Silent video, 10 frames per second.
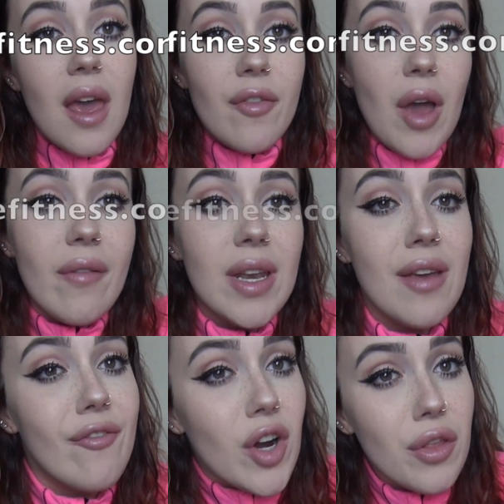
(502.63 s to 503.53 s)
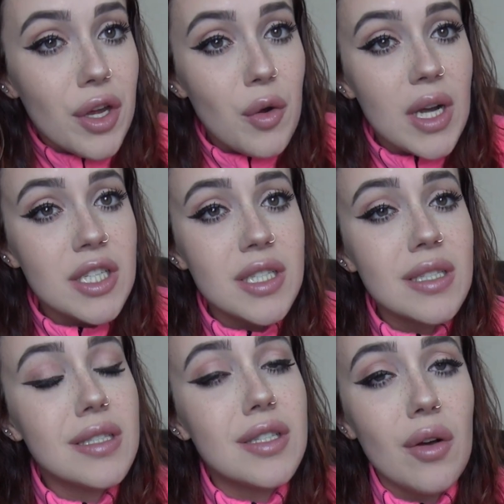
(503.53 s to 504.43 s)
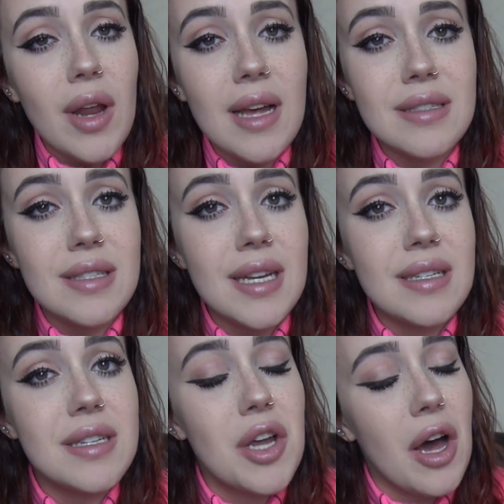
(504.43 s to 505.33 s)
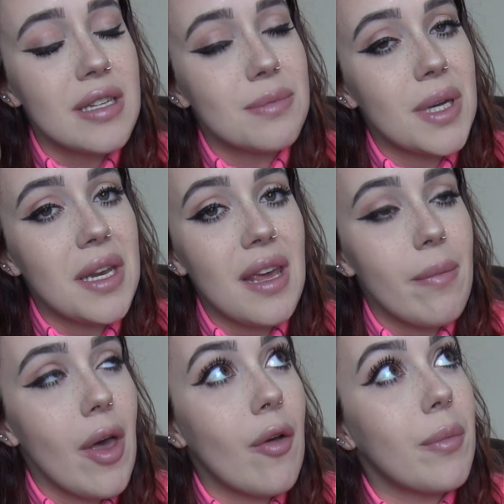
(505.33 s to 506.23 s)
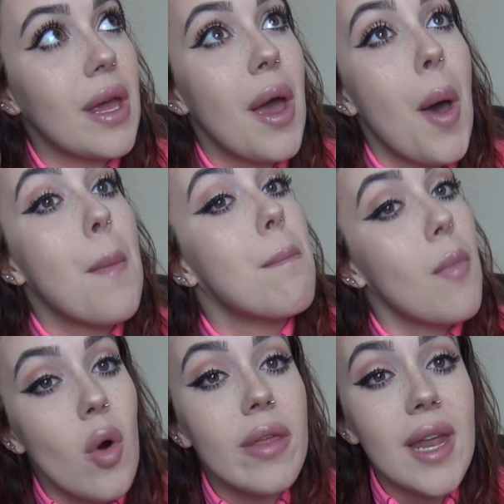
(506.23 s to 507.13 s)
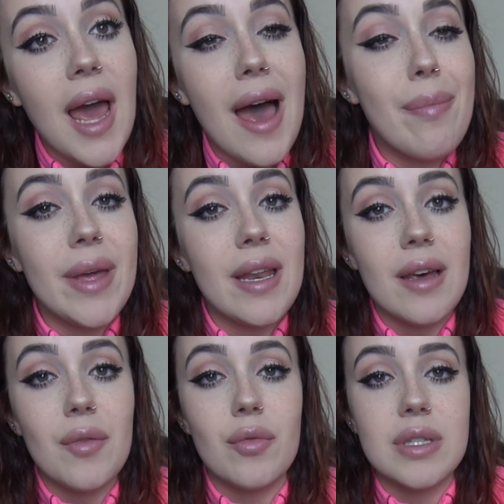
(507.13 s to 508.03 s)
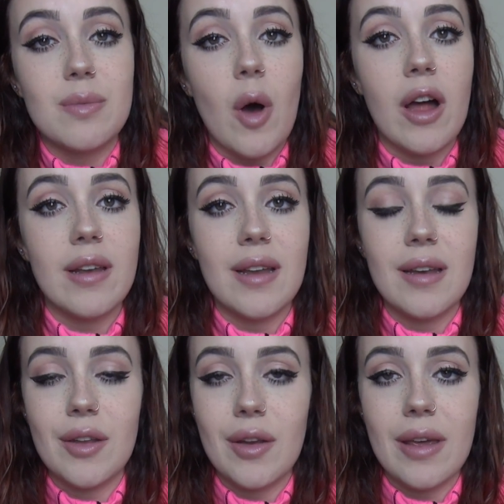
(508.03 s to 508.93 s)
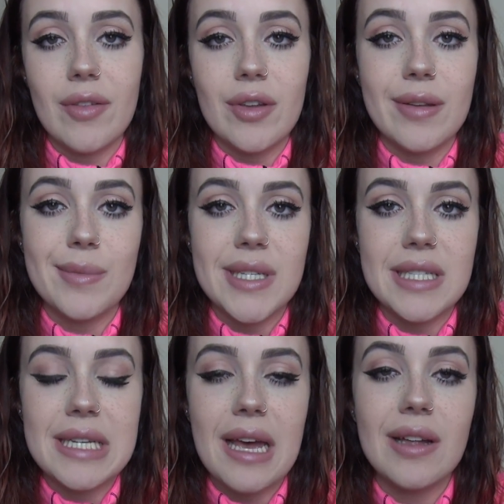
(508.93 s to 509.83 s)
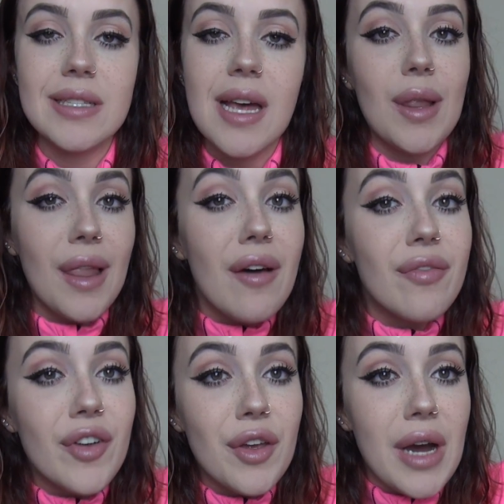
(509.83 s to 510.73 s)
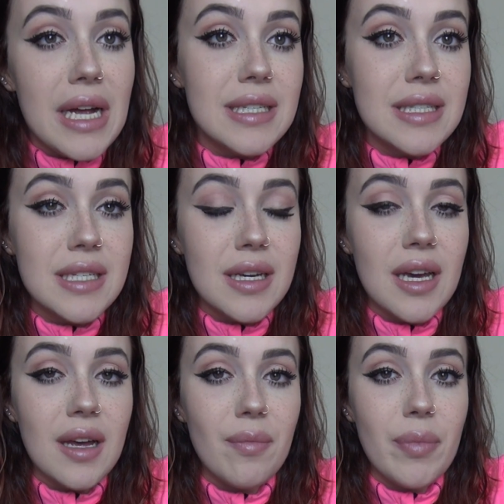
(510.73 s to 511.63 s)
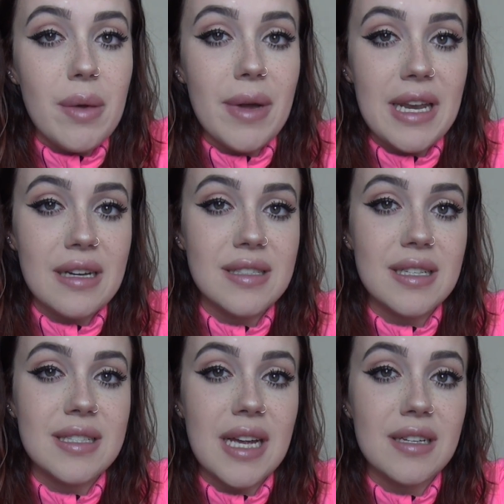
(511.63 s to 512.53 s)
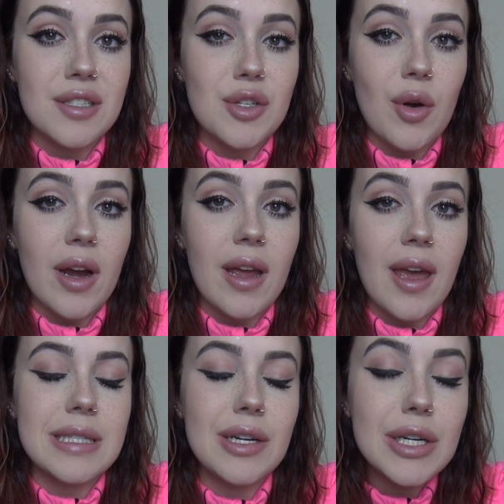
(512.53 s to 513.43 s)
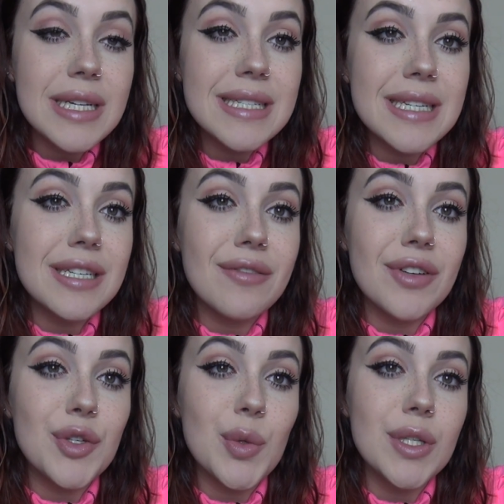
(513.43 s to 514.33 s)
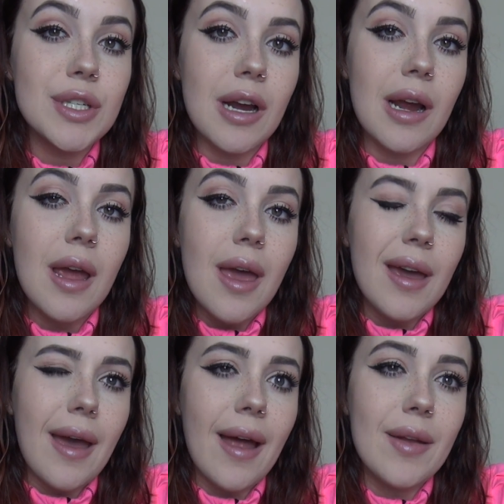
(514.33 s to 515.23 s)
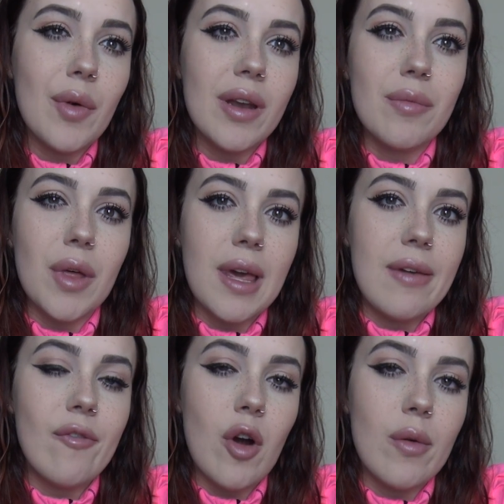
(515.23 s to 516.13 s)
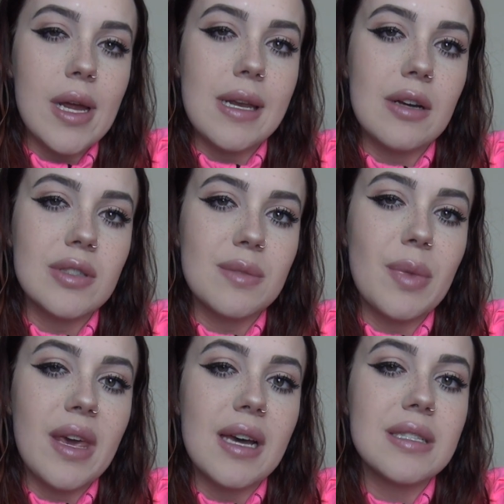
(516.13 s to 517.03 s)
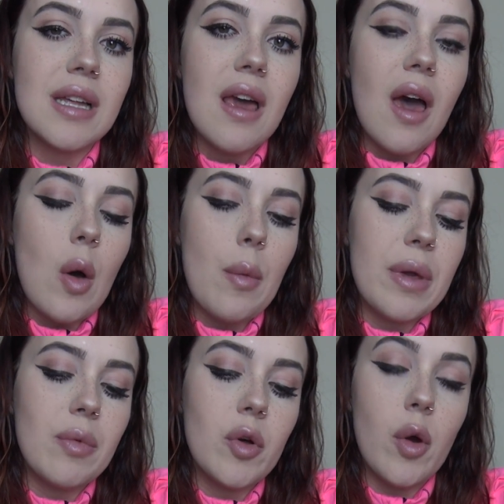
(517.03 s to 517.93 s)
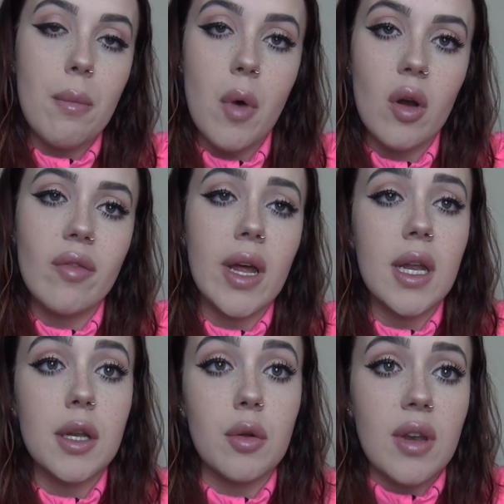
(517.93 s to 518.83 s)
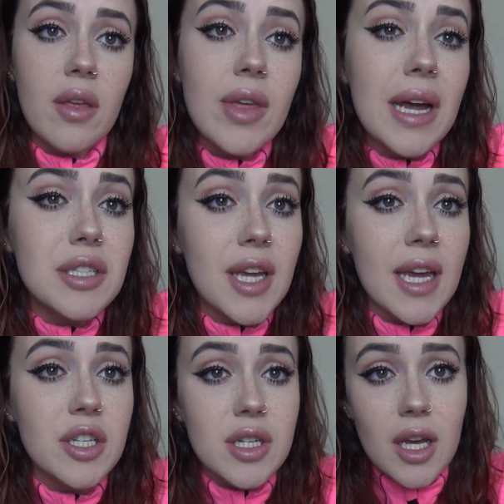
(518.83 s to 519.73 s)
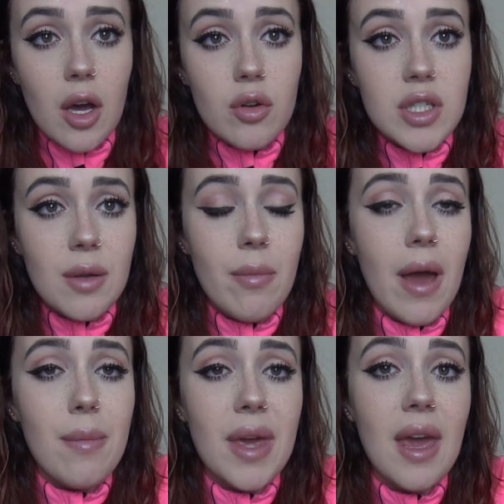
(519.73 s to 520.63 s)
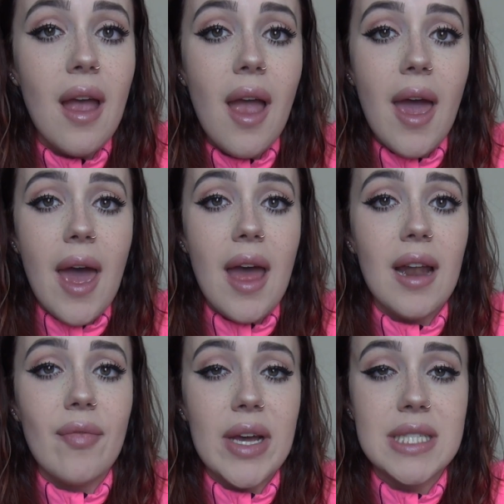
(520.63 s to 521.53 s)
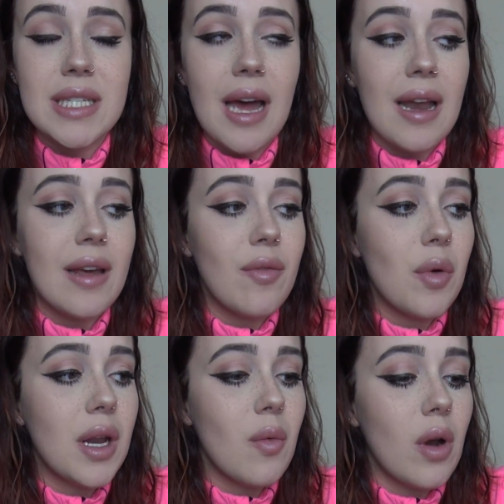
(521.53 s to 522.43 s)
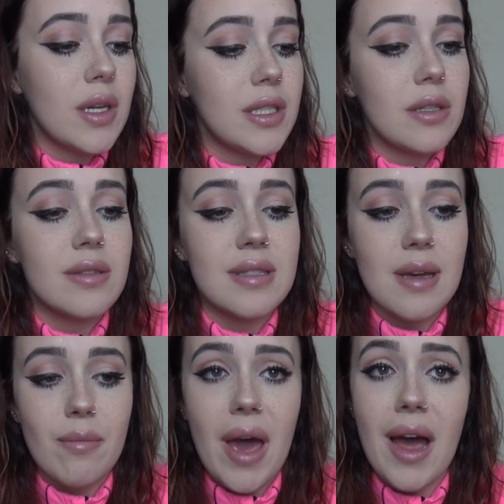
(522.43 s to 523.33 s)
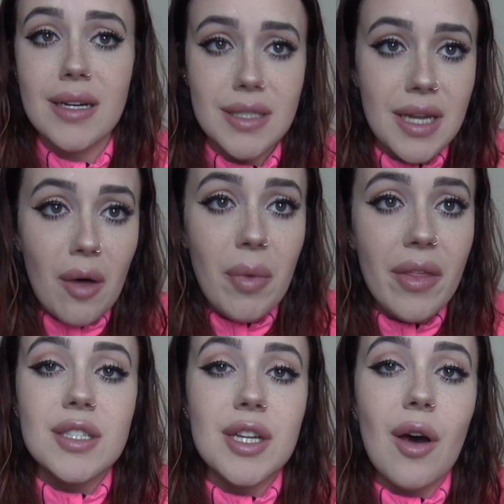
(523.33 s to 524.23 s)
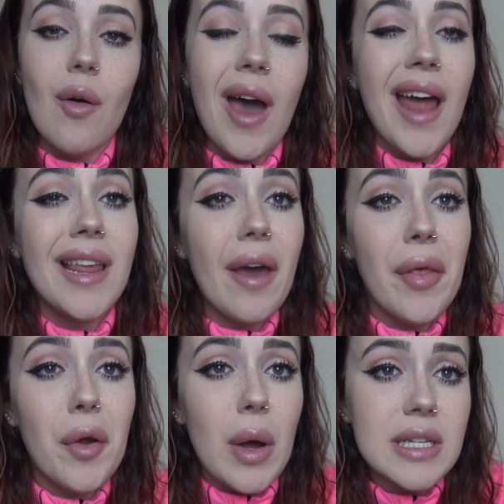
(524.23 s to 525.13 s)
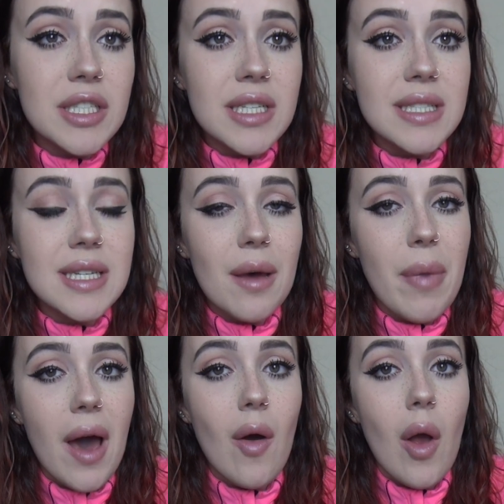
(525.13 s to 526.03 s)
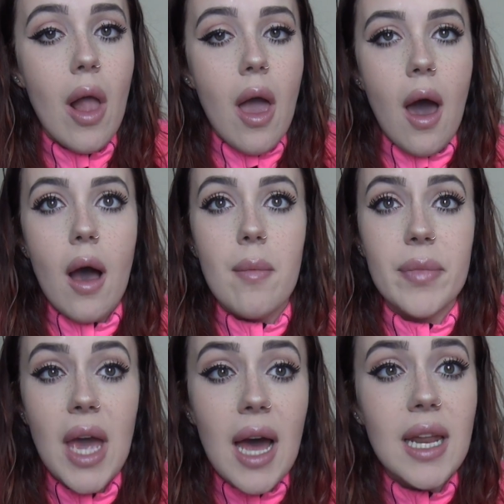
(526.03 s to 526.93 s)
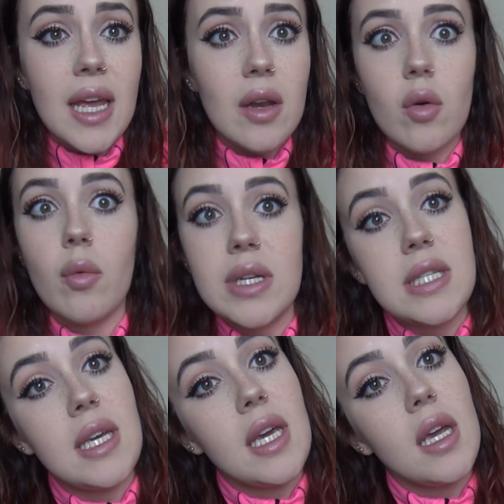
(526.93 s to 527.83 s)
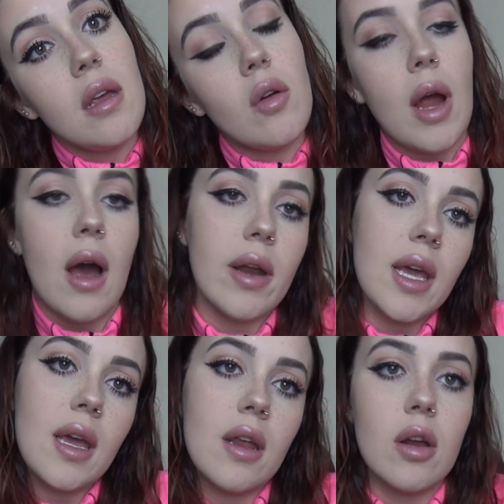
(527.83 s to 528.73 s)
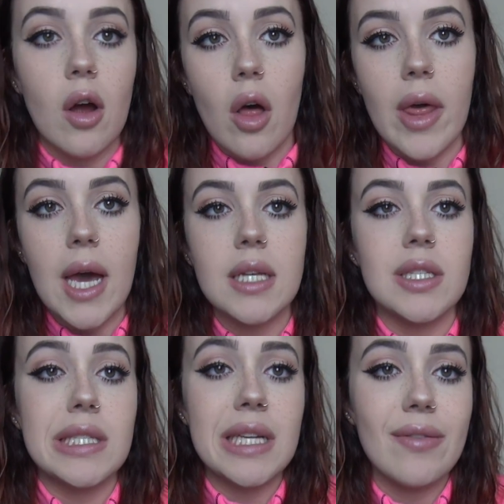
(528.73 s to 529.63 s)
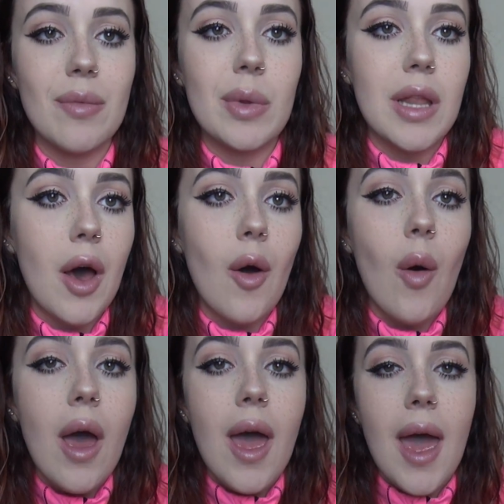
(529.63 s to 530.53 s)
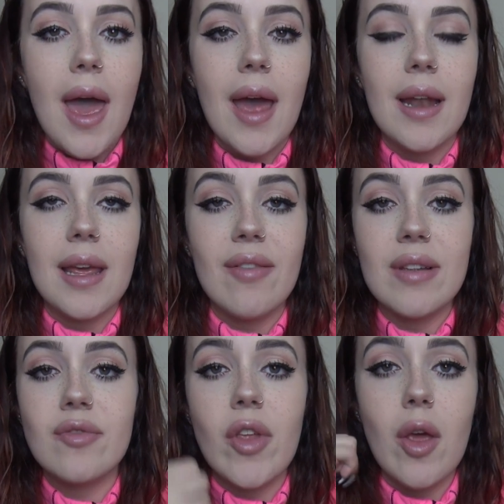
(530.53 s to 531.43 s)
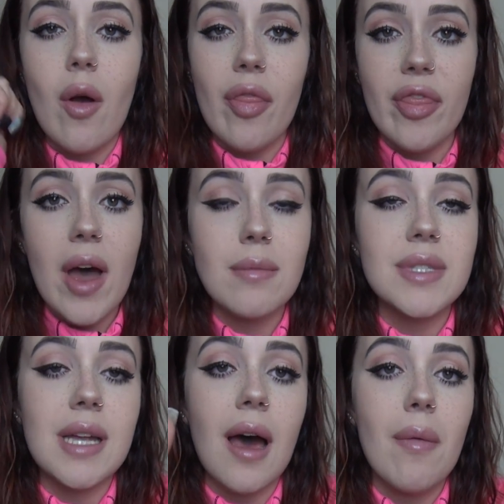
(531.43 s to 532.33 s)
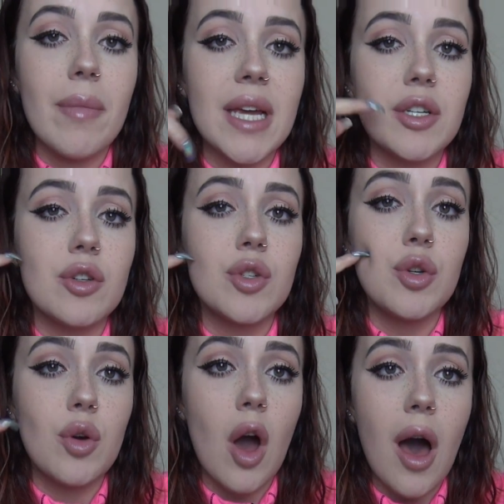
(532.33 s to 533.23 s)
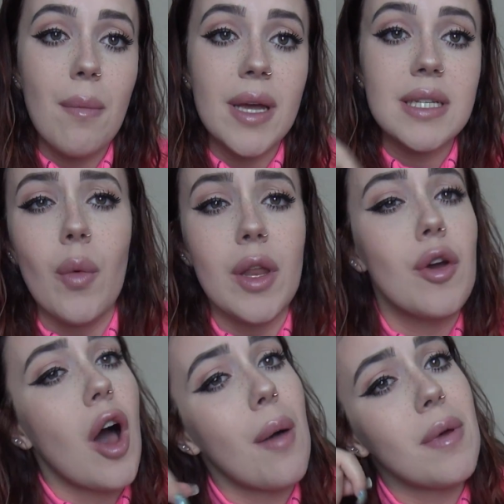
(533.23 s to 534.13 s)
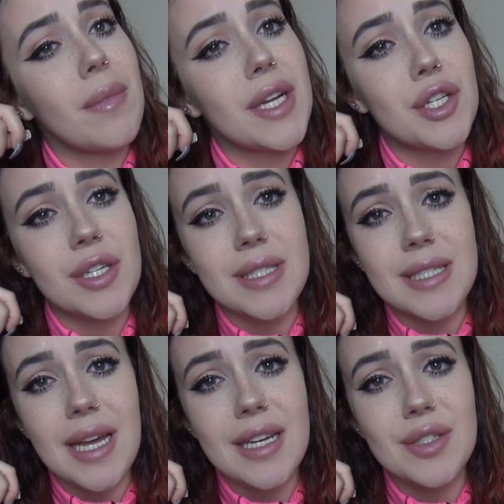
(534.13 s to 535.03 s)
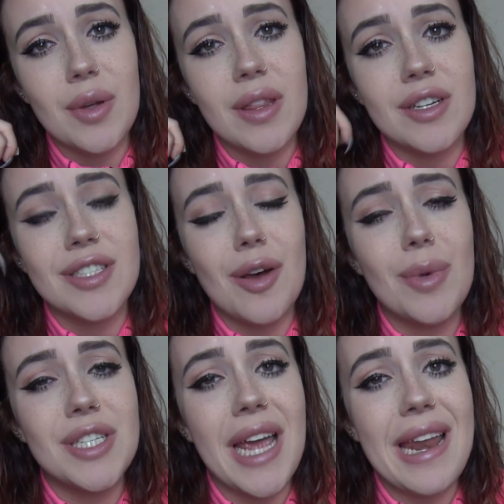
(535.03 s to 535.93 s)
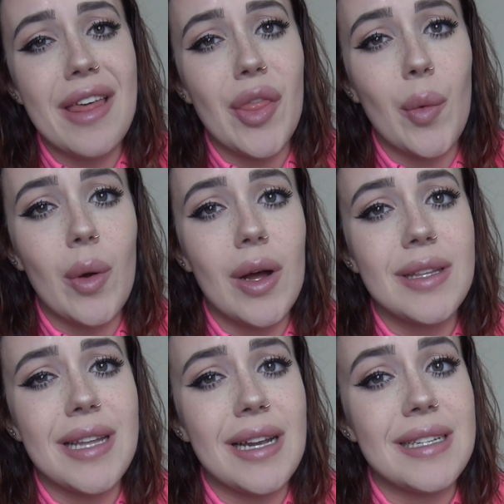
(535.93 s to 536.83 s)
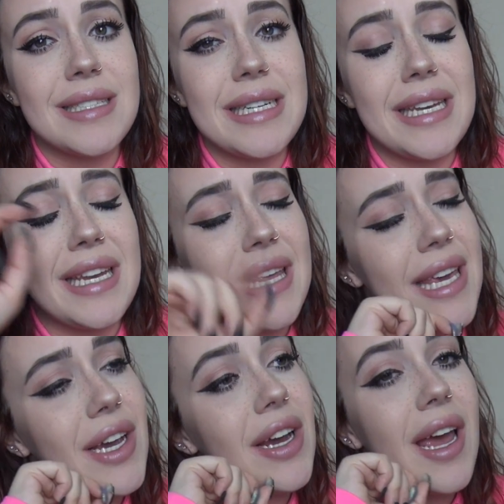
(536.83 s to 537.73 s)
If you have any further questions, don't hesitate to toss me an email. I'd be more than happy to respond and give you some details. I'd love for you guys to be my next success story. Serious individuals are kind of what I'm looking for right now, just because I want people who are motivated, who need the education and coaching by me, and that's kind of what I want to do, is impact and help others. So any other questions about cutting or what to eat or how to eat or all that, just leave it below and give this video a thumbs up. Make sure to comment. When you comment, make sure it's a nice one. There's so much hate in the world, none is needed here.